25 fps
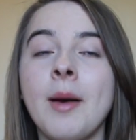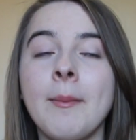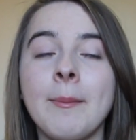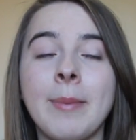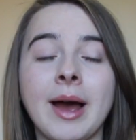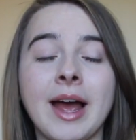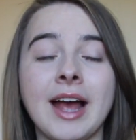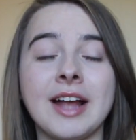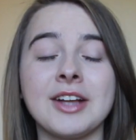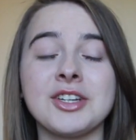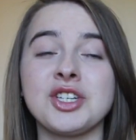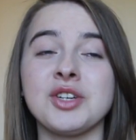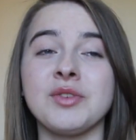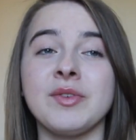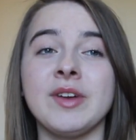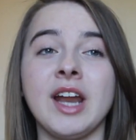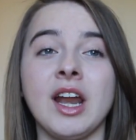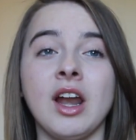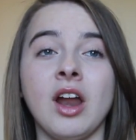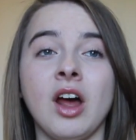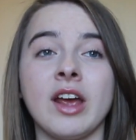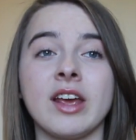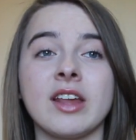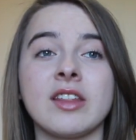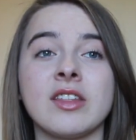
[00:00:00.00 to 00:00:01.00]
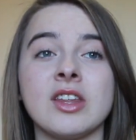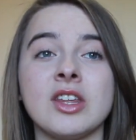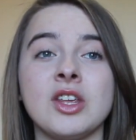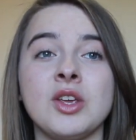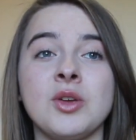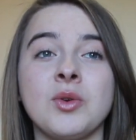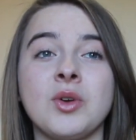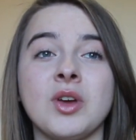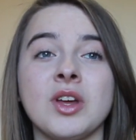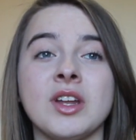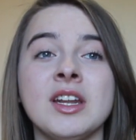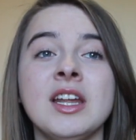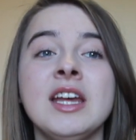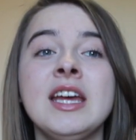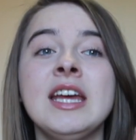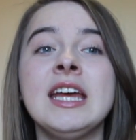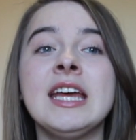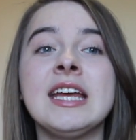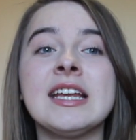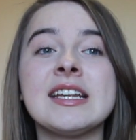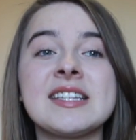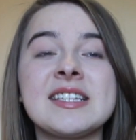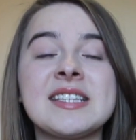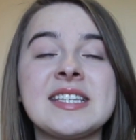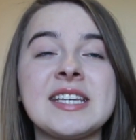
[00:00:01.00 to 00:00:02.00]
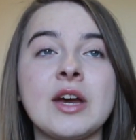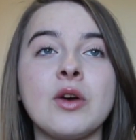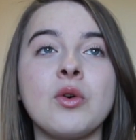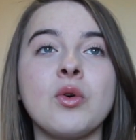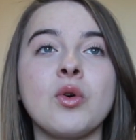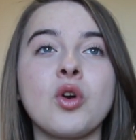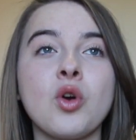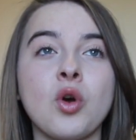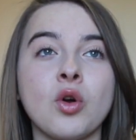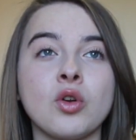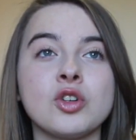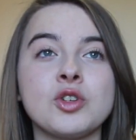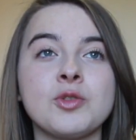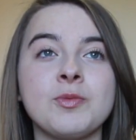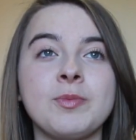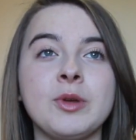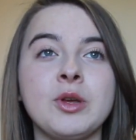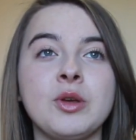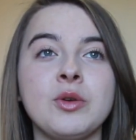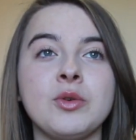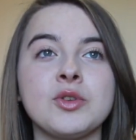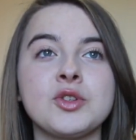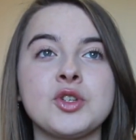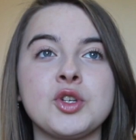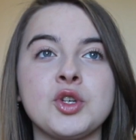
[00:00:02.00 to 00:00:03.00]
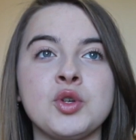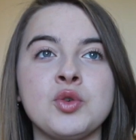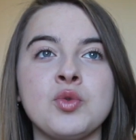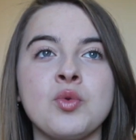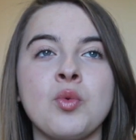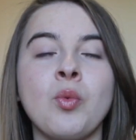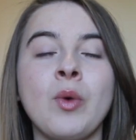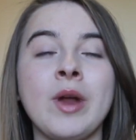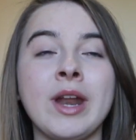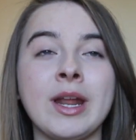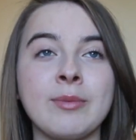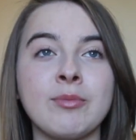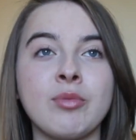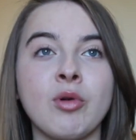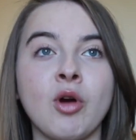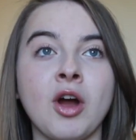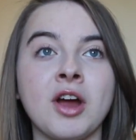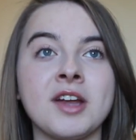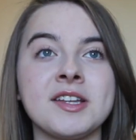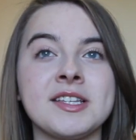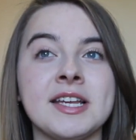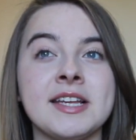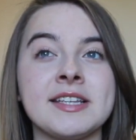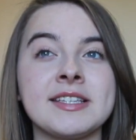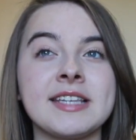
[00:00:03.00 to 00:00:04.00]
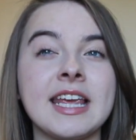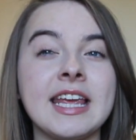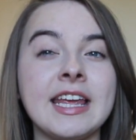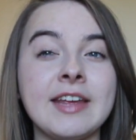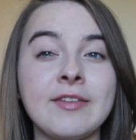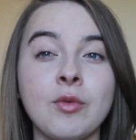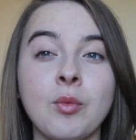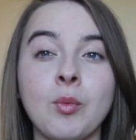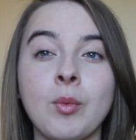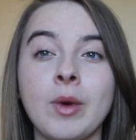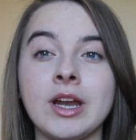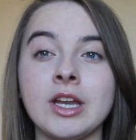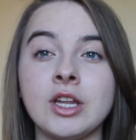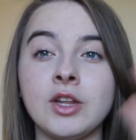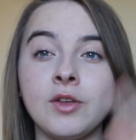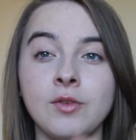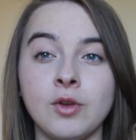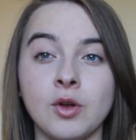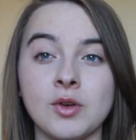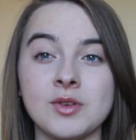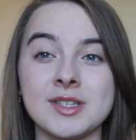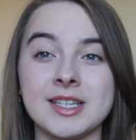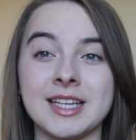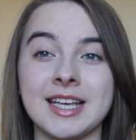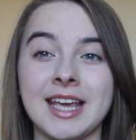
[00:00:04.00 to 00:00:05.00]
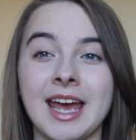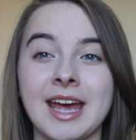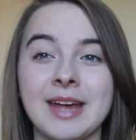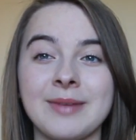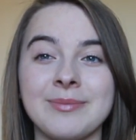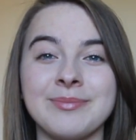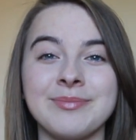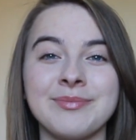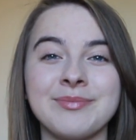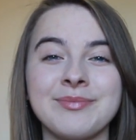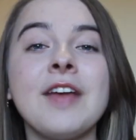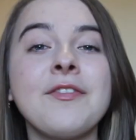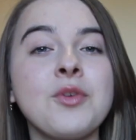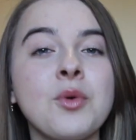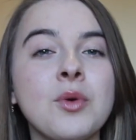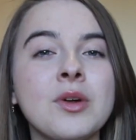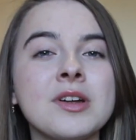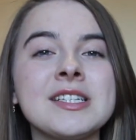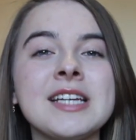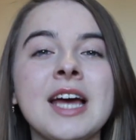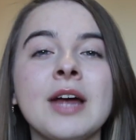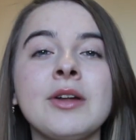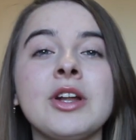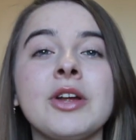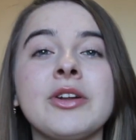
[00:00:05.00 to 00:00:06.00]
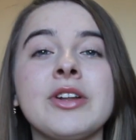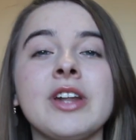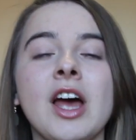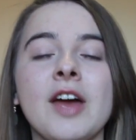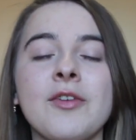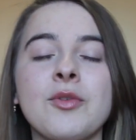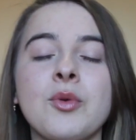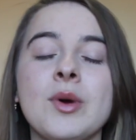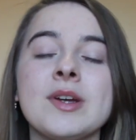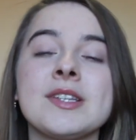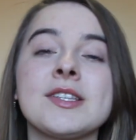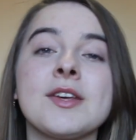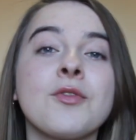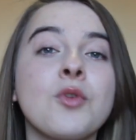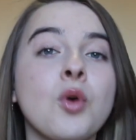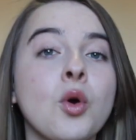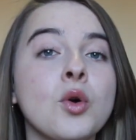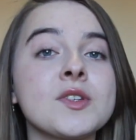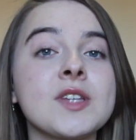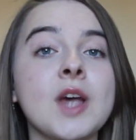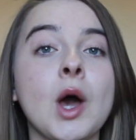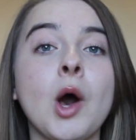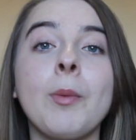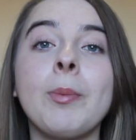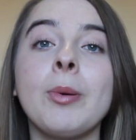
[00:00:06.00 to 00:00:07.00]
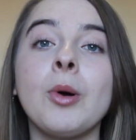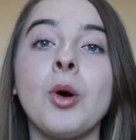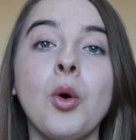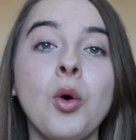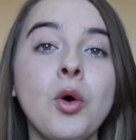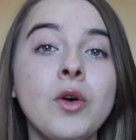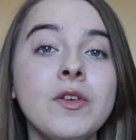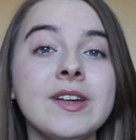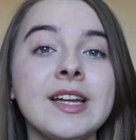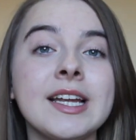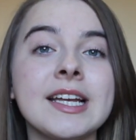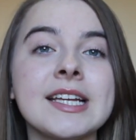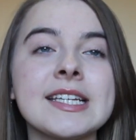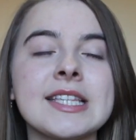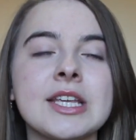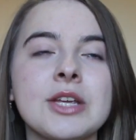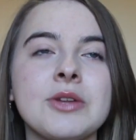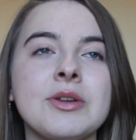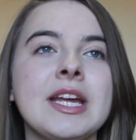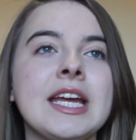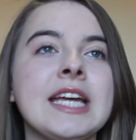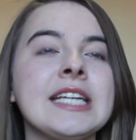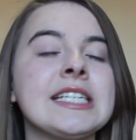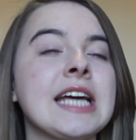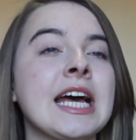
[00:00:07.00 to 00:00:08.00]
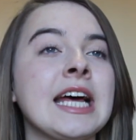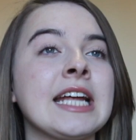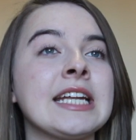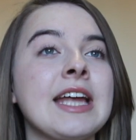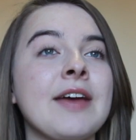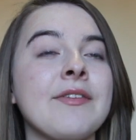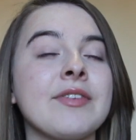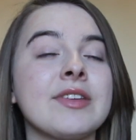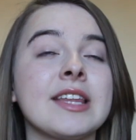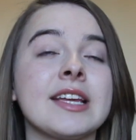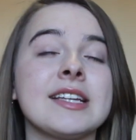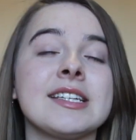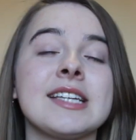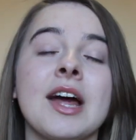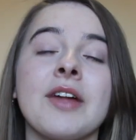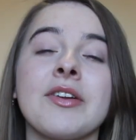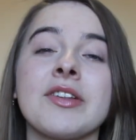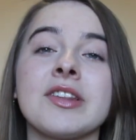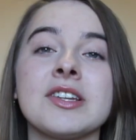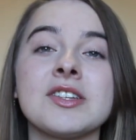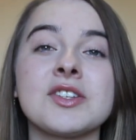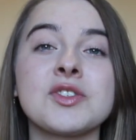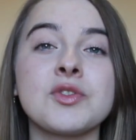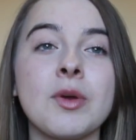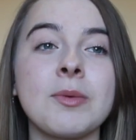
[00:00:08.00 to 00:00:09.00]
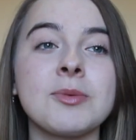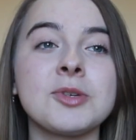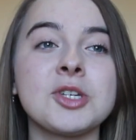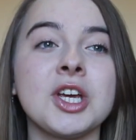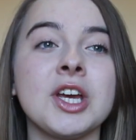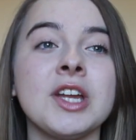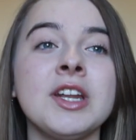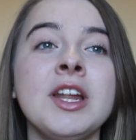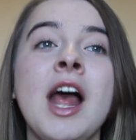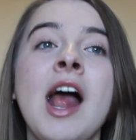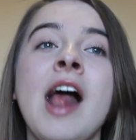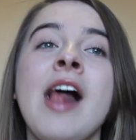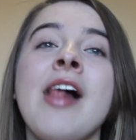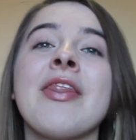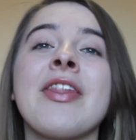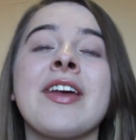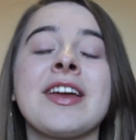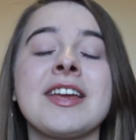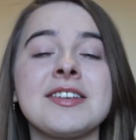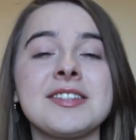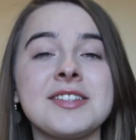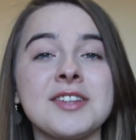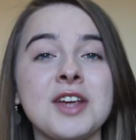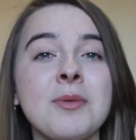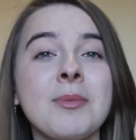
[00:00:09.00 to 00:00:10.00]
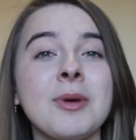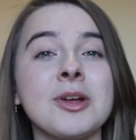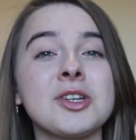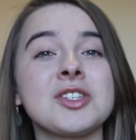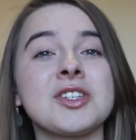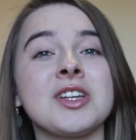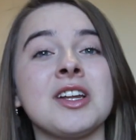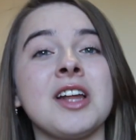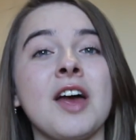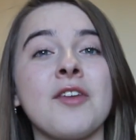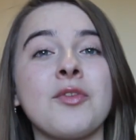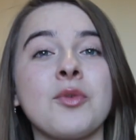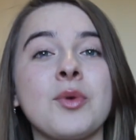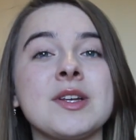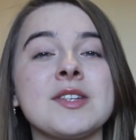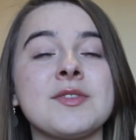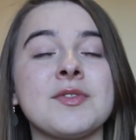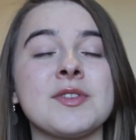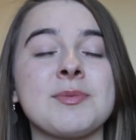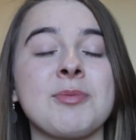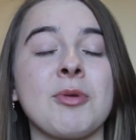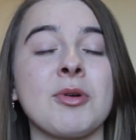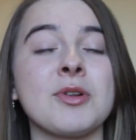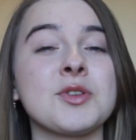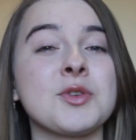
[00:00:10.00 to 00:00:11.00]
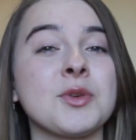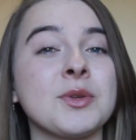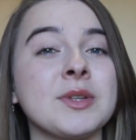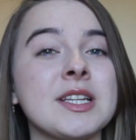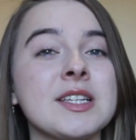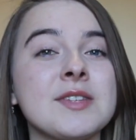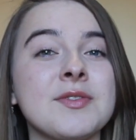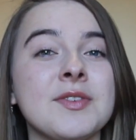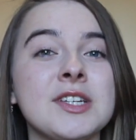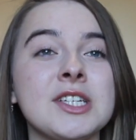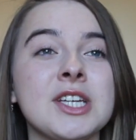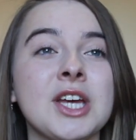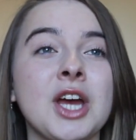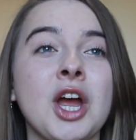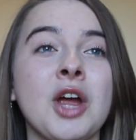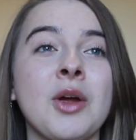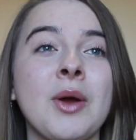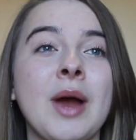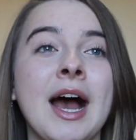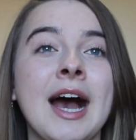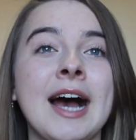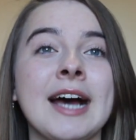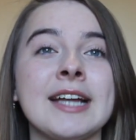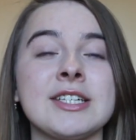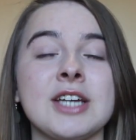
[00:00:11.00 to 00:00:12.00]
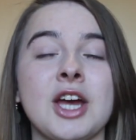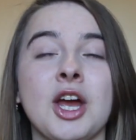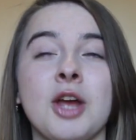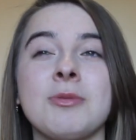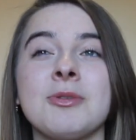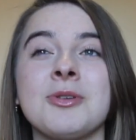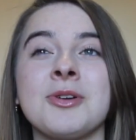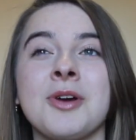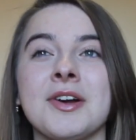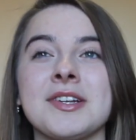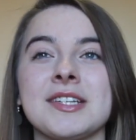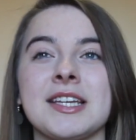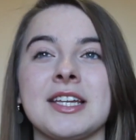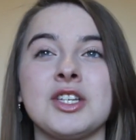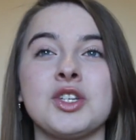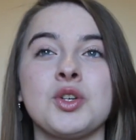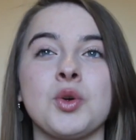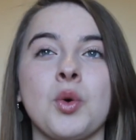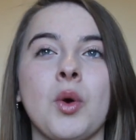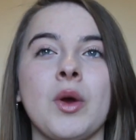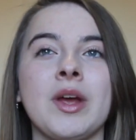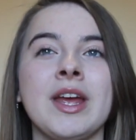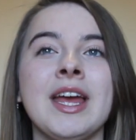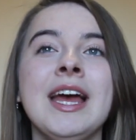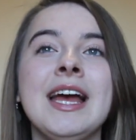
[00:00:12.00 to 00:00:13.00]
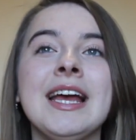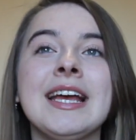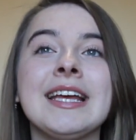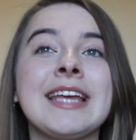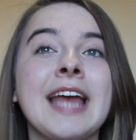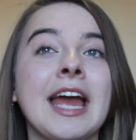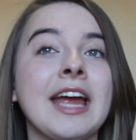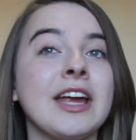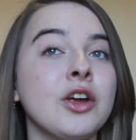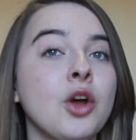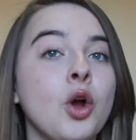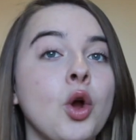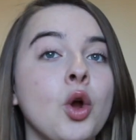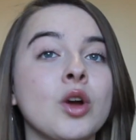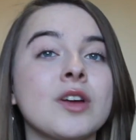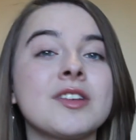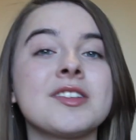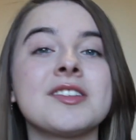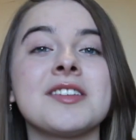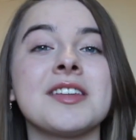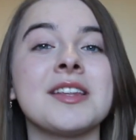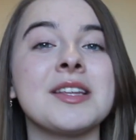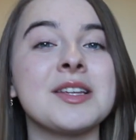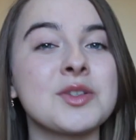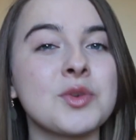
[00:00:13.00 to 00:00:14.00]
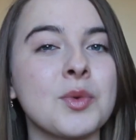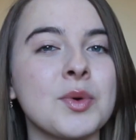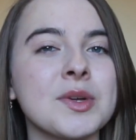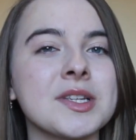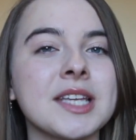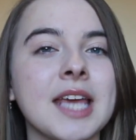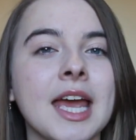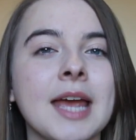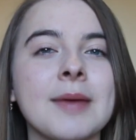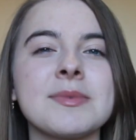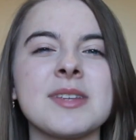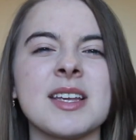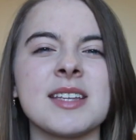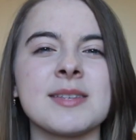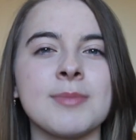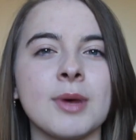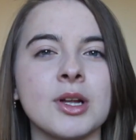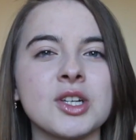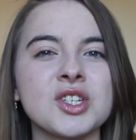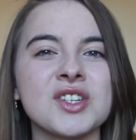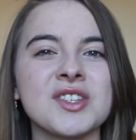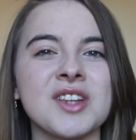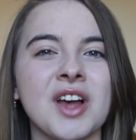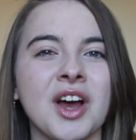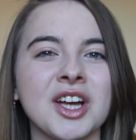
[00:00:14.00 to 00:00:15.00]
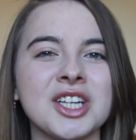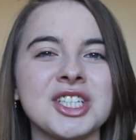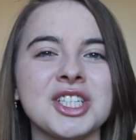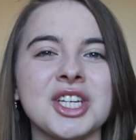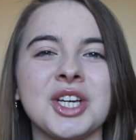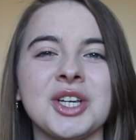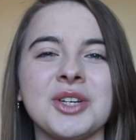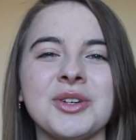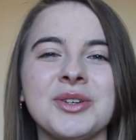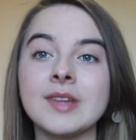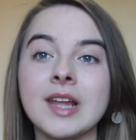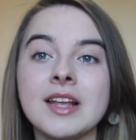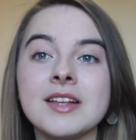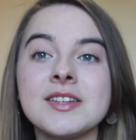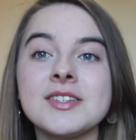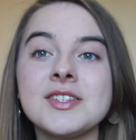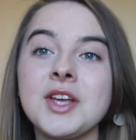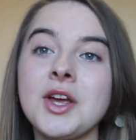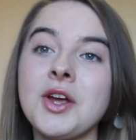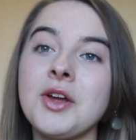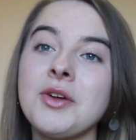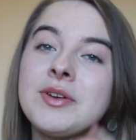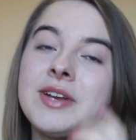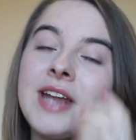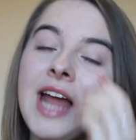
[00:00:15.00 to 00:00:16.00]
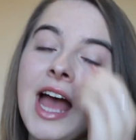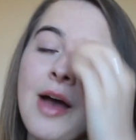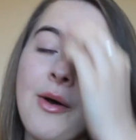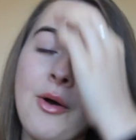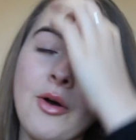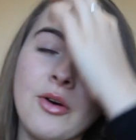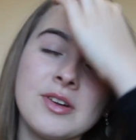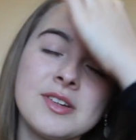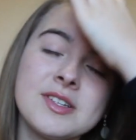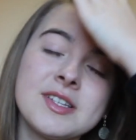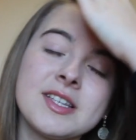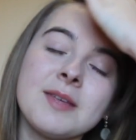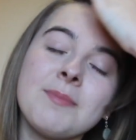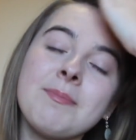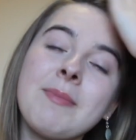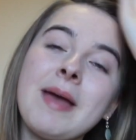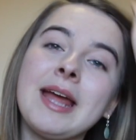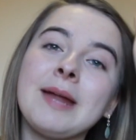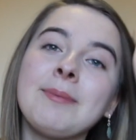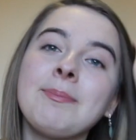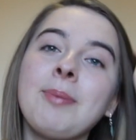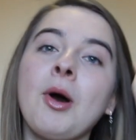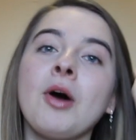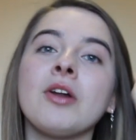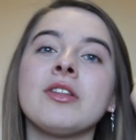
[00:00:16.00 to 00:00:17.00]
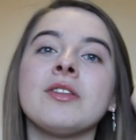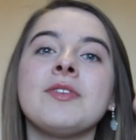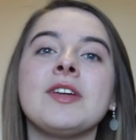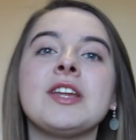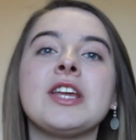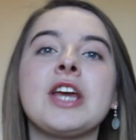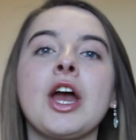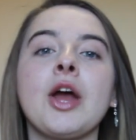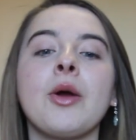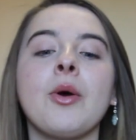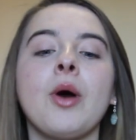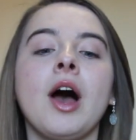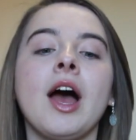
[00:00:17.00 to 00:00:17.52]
But I actually really like that you can still contribute to winning prizes even when you've lost the game. If you want to download Live Quiz, of course I'll put all the links that you need and everything down in the description. Thank you so much to Live Quiz for sponsoring this video, and I hope you guys enjoy getting hooked to these quiz games as much as I do. So now on to the main part of the video.